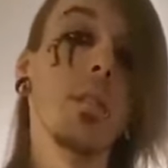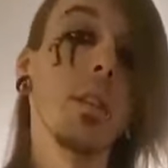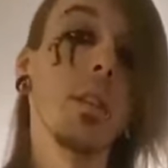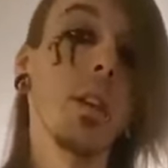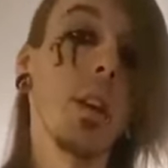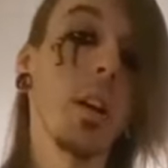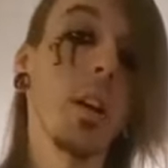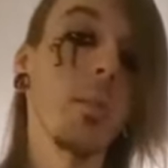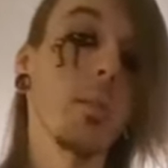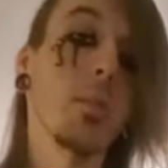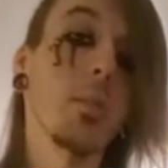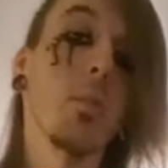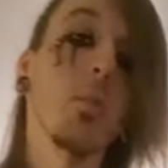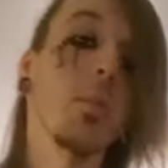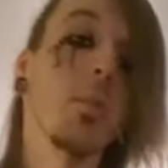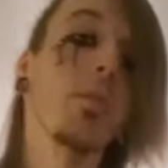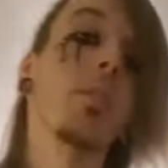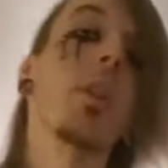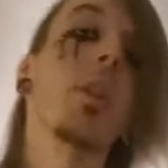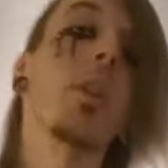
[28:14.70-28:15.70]
care what the
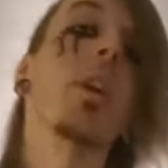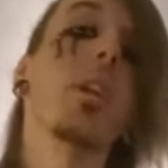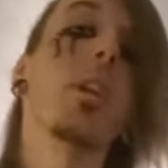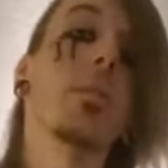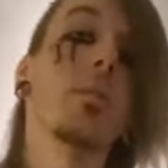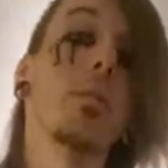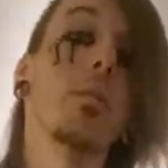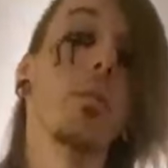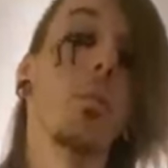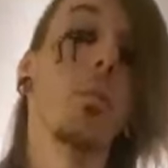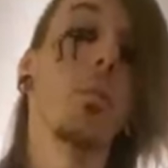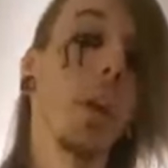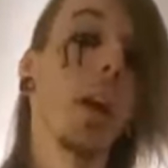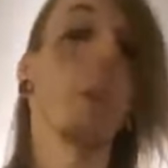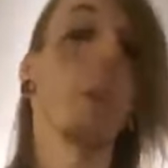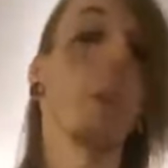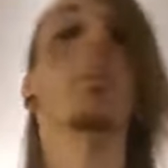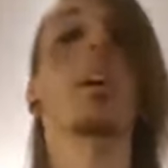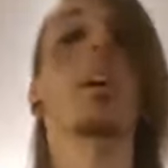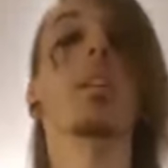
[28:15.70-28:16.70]
world thinks. We're
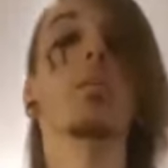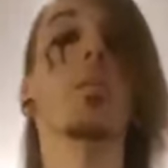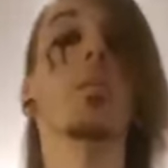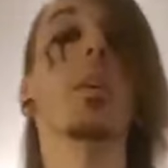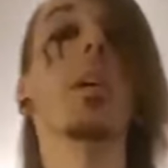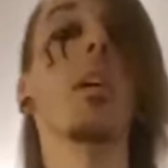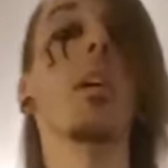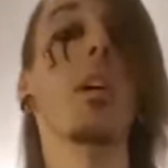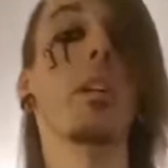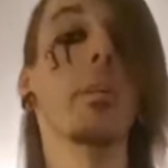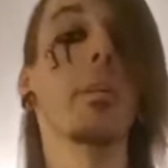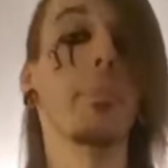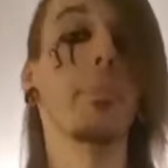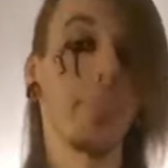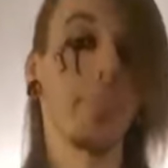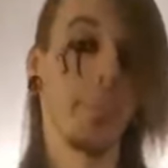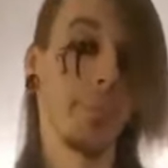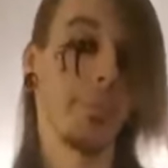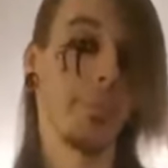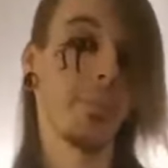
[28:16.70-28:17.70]
happy as we are.
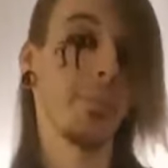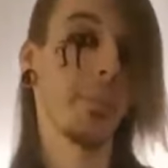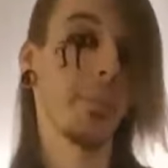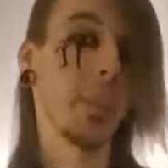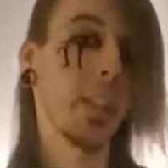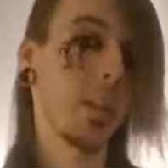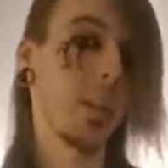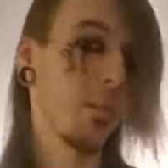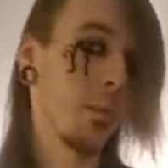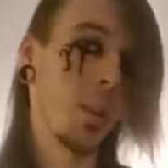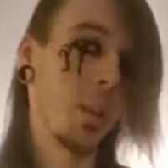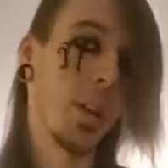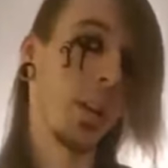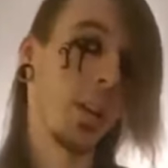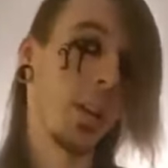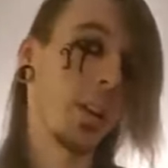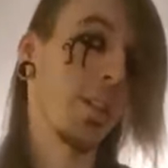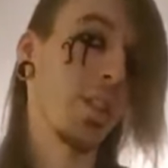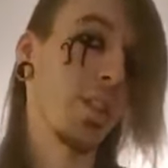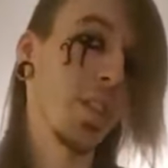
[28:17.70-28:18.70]
And we're not
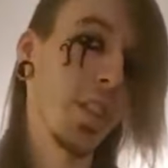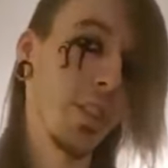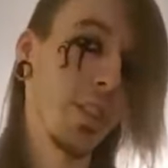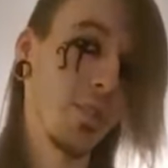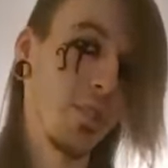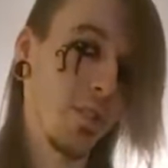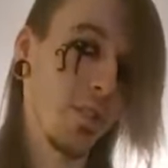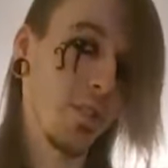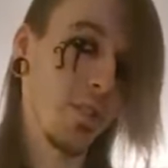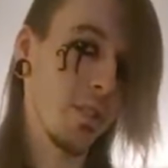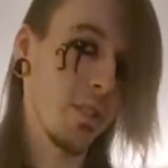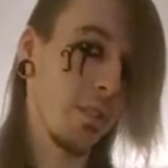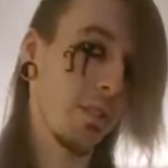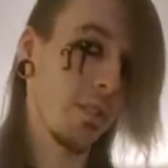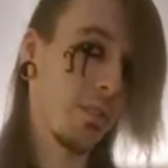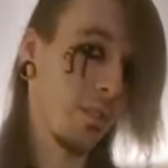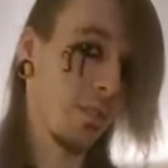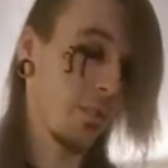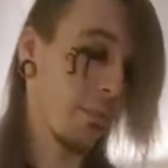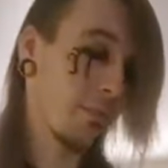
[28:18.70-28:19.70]
going to change just
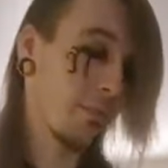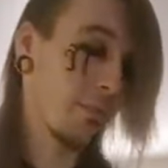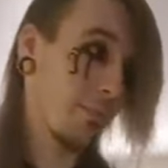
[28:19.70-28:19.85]
because